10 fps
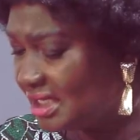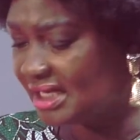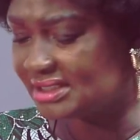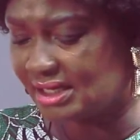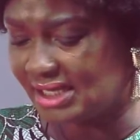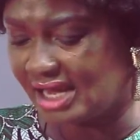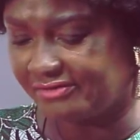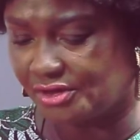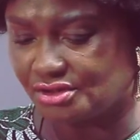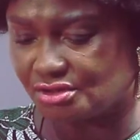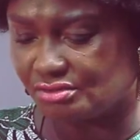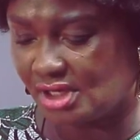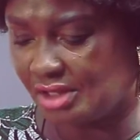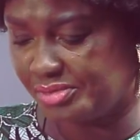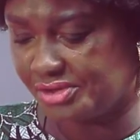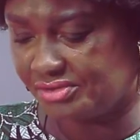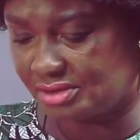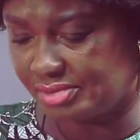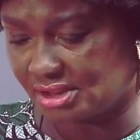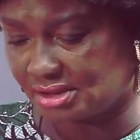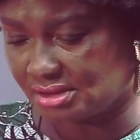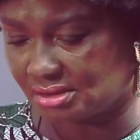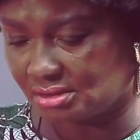Yes, I'd like for you to help me read, please.